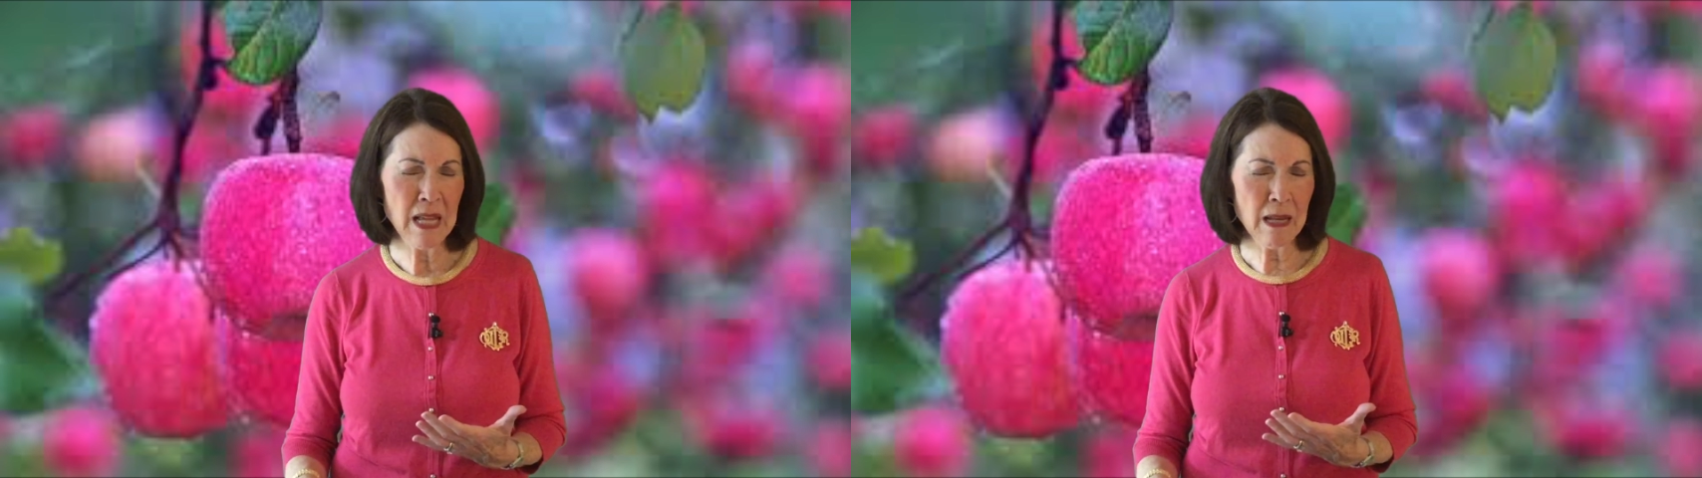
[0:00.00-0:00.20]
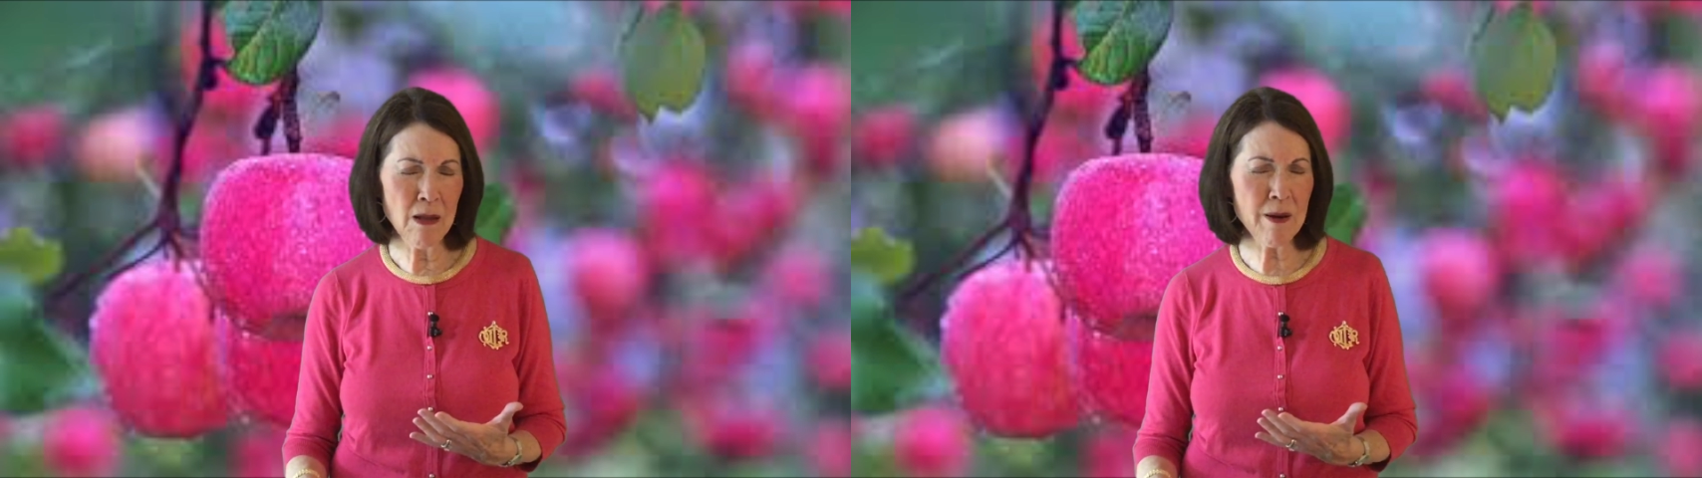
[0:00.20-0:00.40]

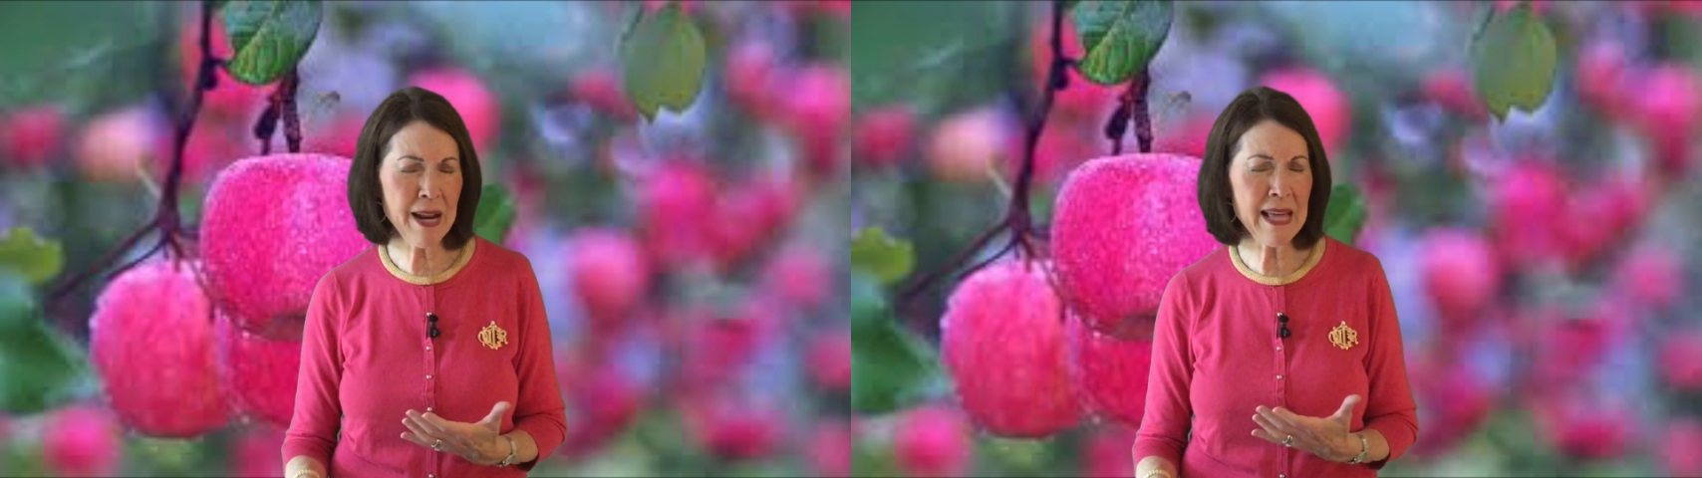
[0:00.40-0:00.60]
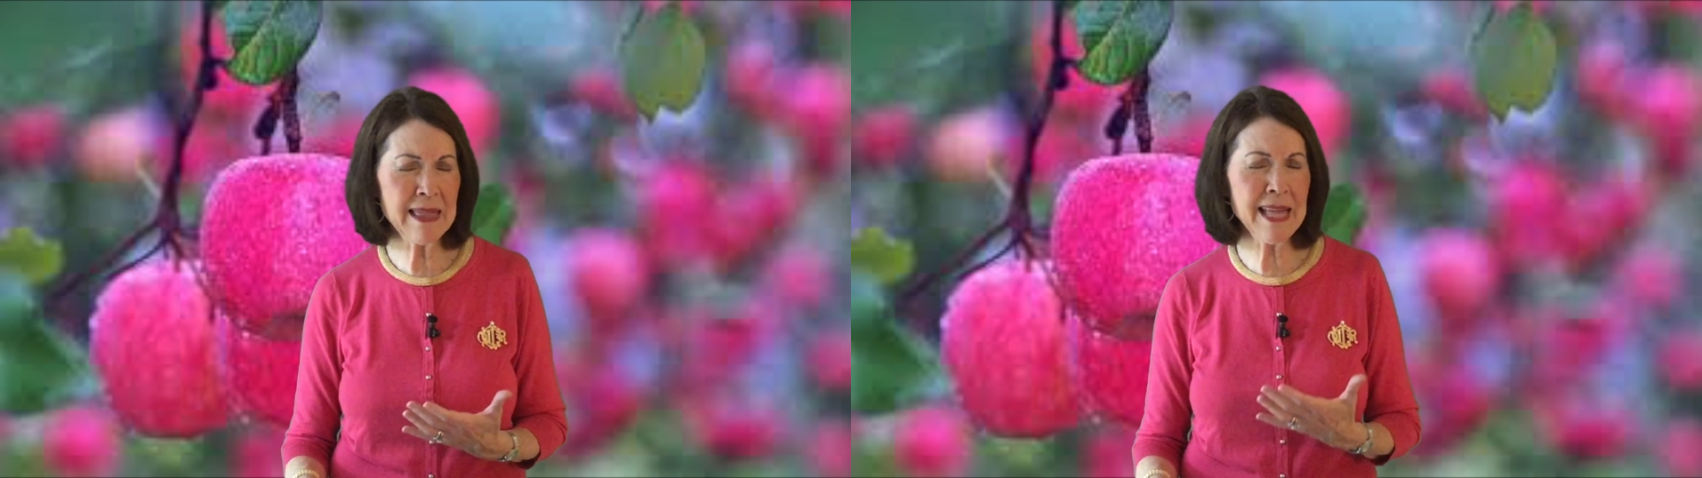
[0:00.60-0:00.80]
Lord,
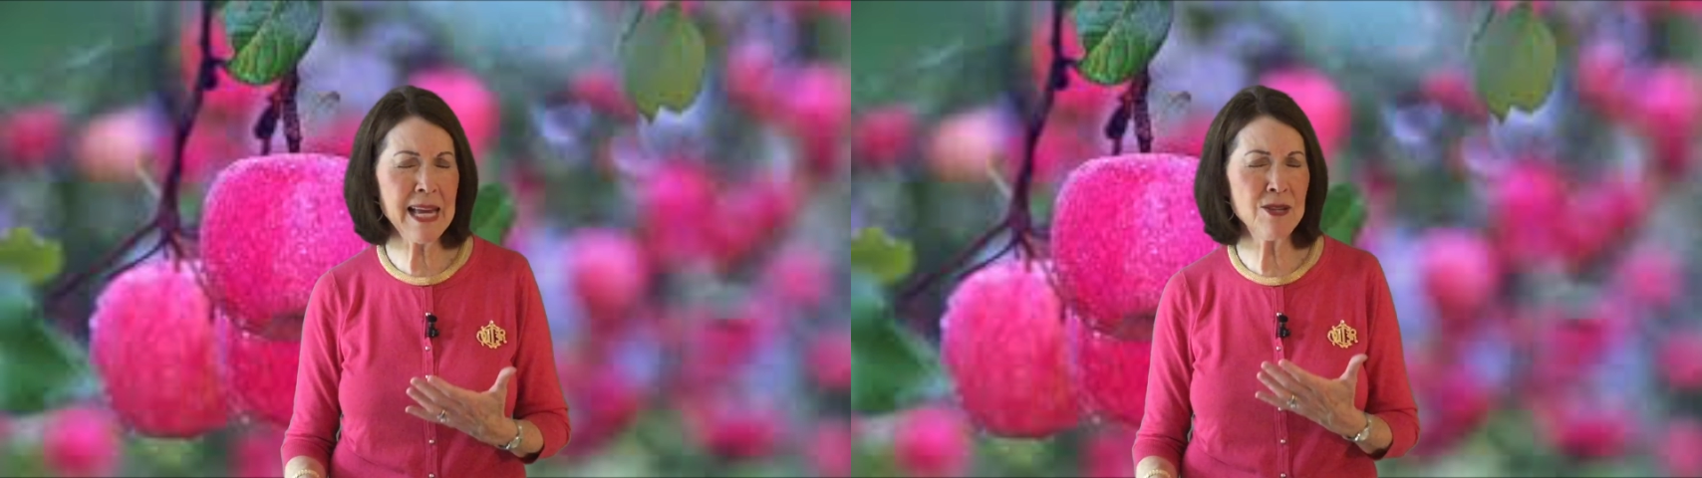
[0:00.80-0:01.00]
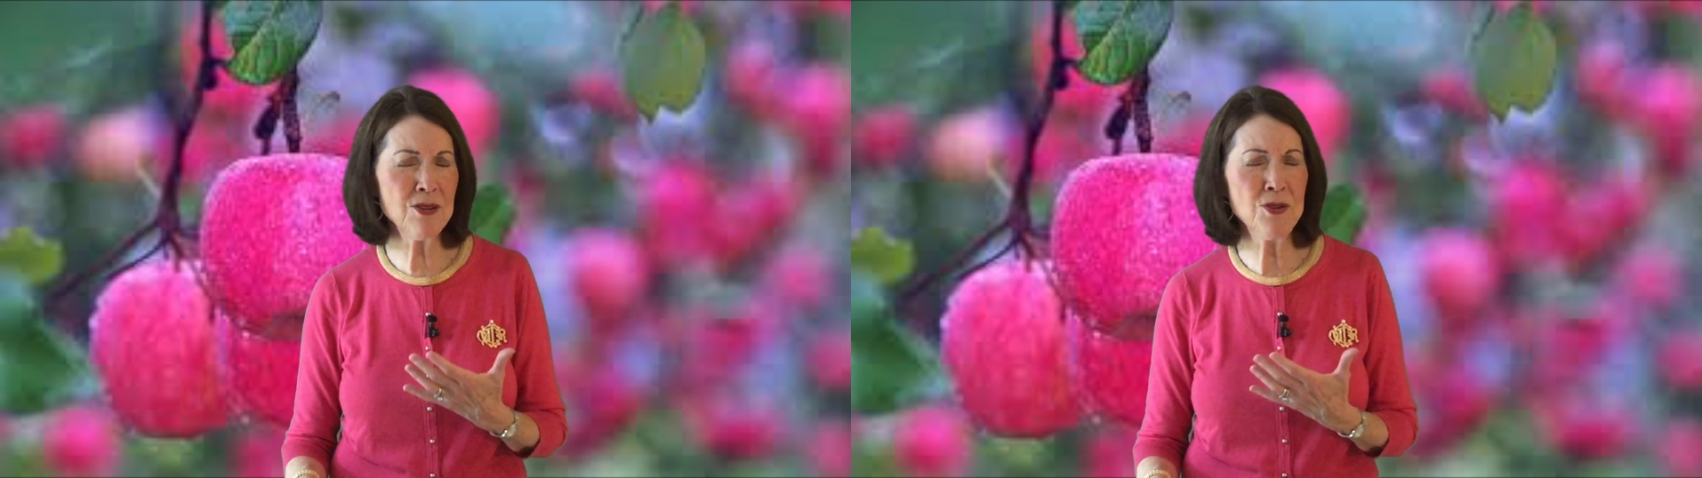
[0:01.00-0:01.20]
I
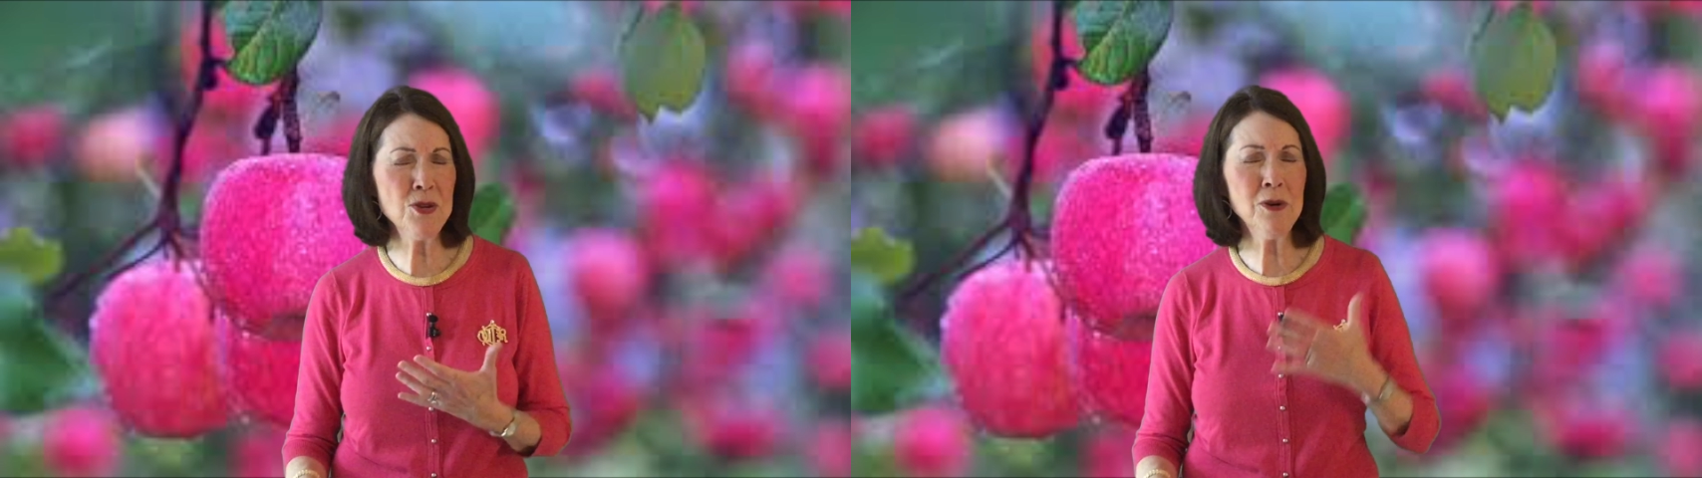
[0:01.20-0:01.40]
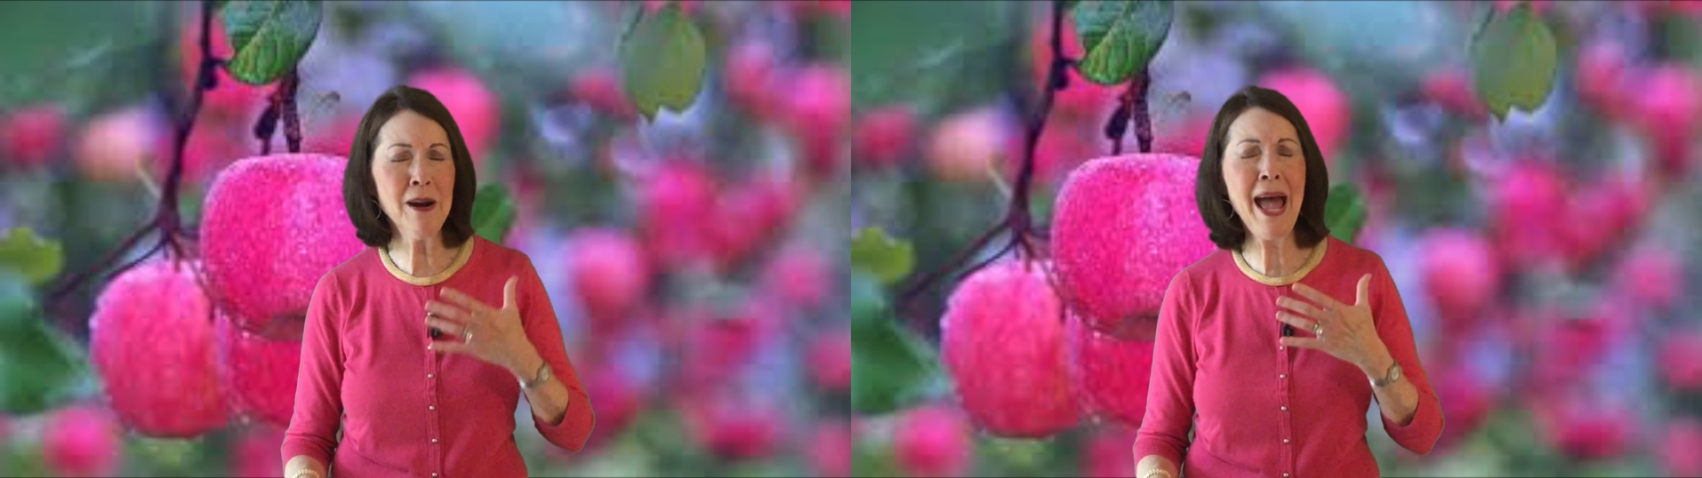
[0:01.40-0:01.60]
thank You.
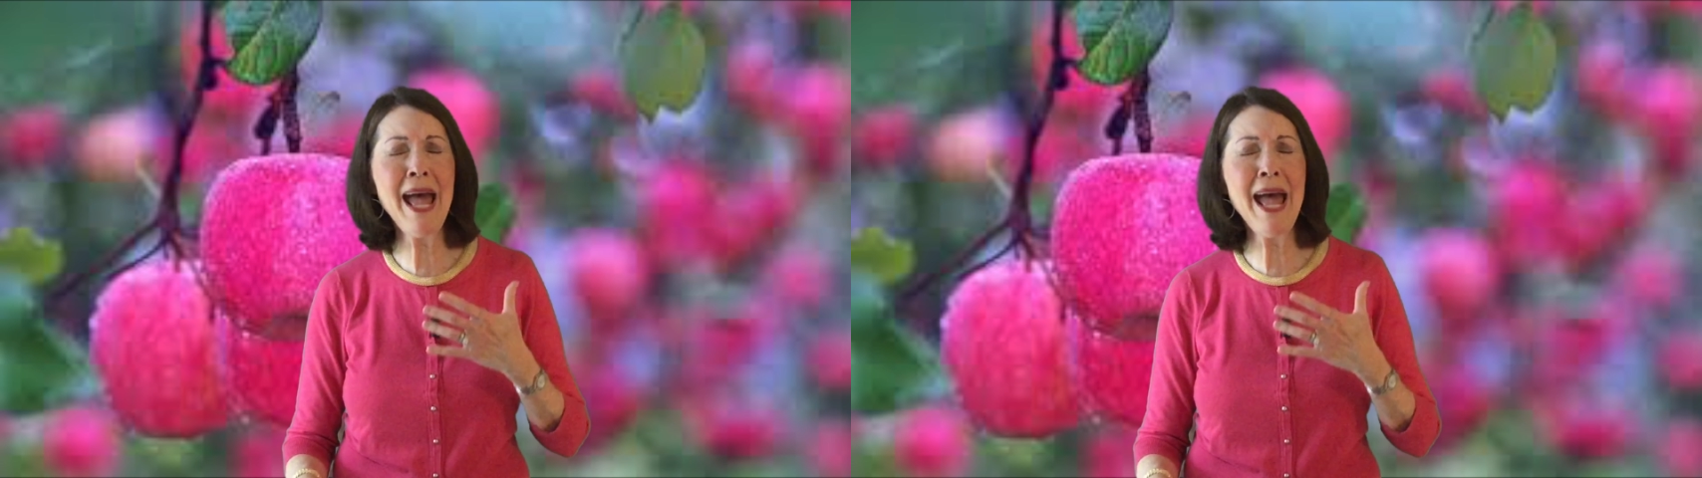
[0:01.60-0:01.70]
You are